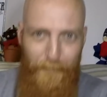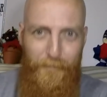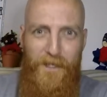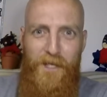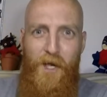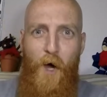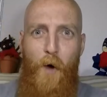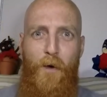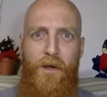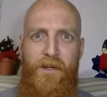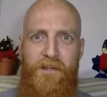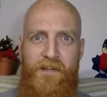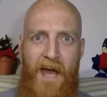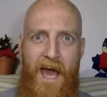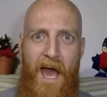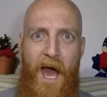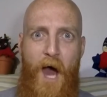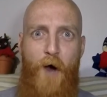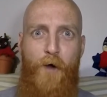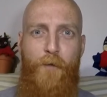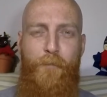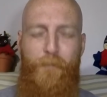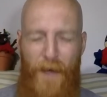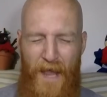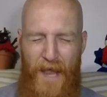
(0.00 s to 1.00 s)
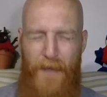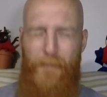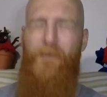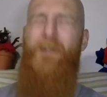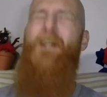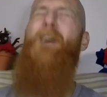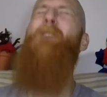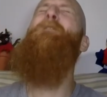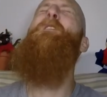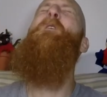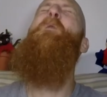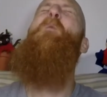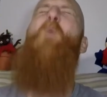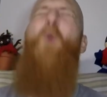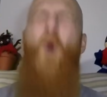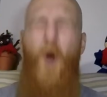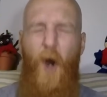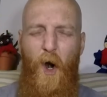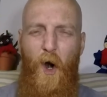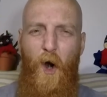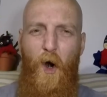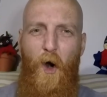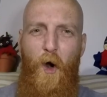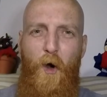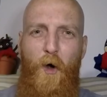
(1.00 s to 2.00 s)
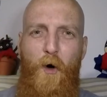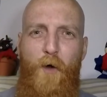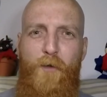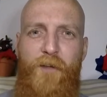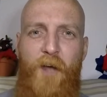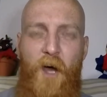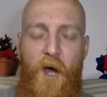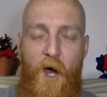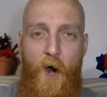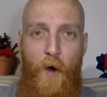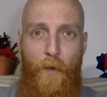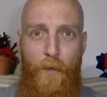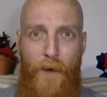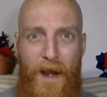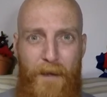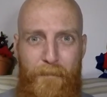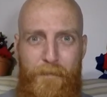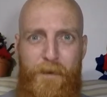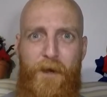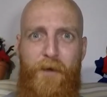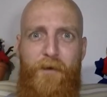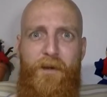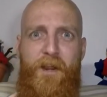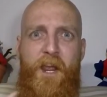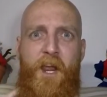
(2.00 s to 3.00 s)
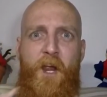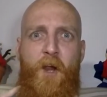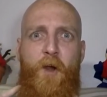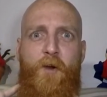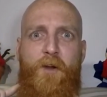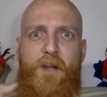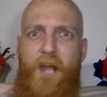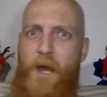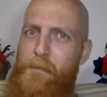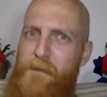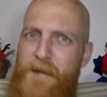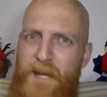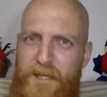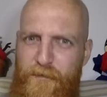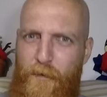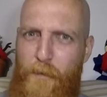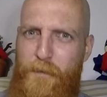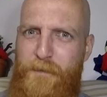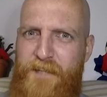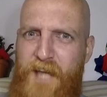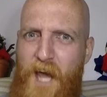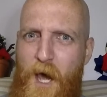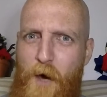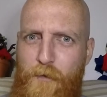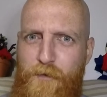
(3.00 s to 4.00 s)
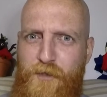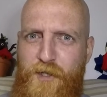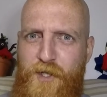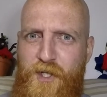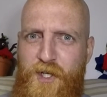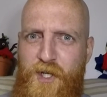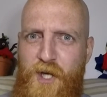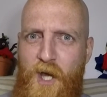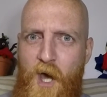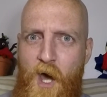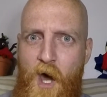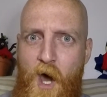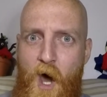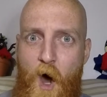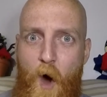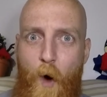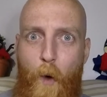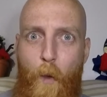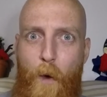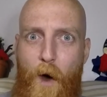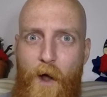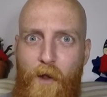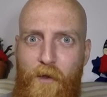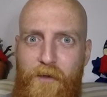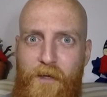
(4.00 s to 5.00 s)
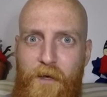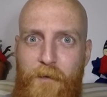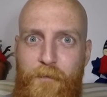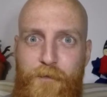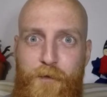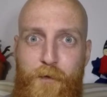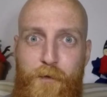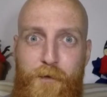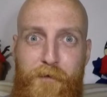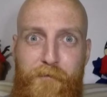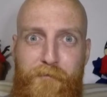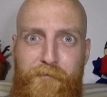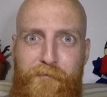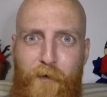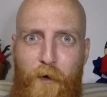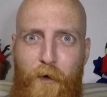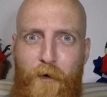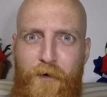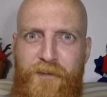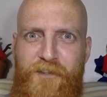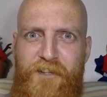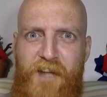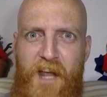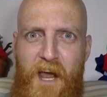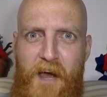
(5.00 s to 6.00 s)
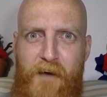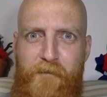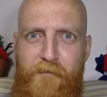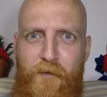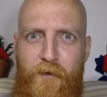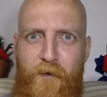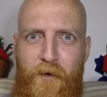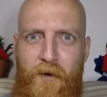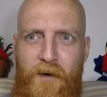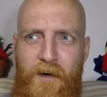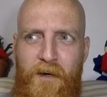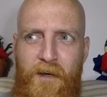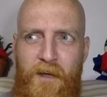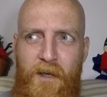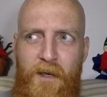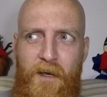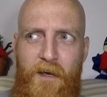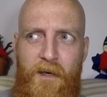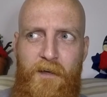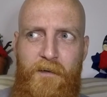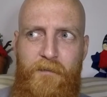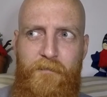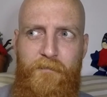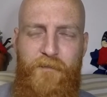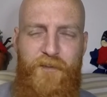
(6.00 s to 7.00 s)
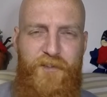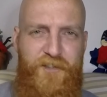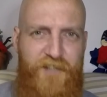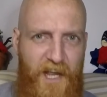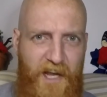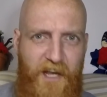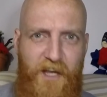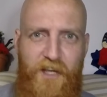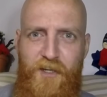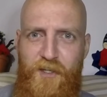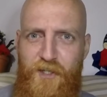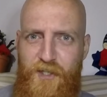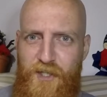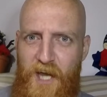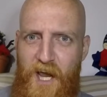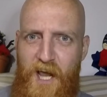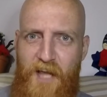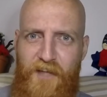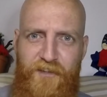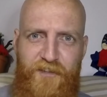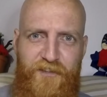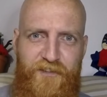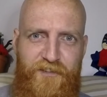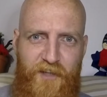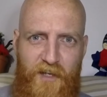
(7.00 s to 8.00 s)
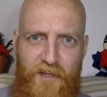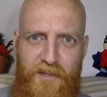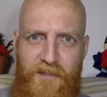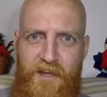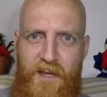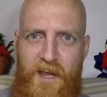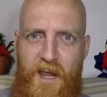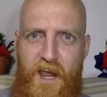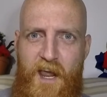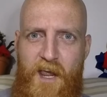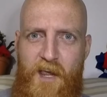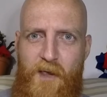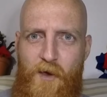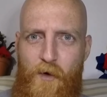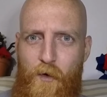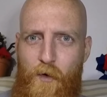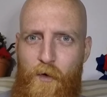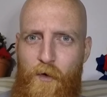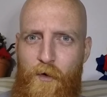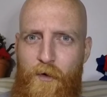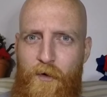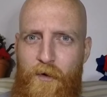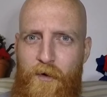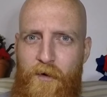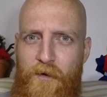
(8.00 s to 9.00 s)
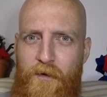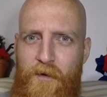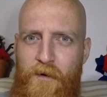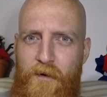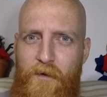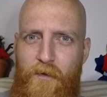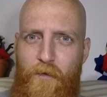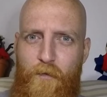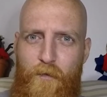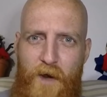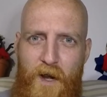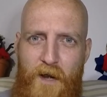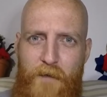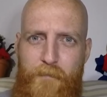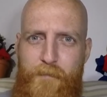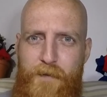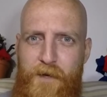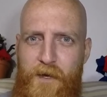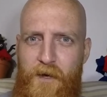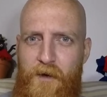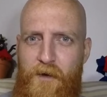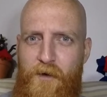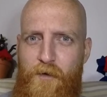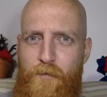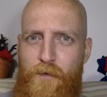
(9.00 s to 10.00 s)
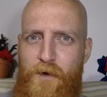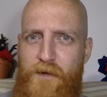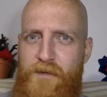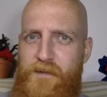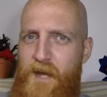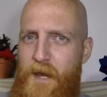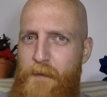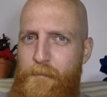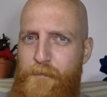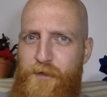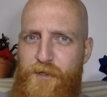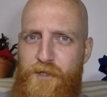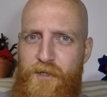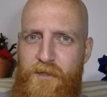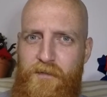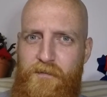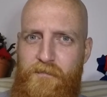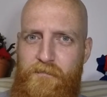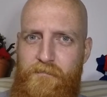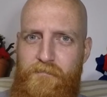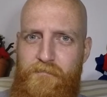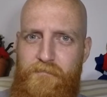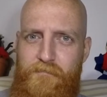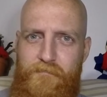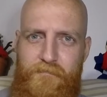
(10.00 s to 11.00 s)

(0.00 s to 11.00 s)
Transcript: going down, people of the world! Redbeard here, coming at you from his couch! Welcome to the first ever Second Chance Sunday or Redbeard Redemption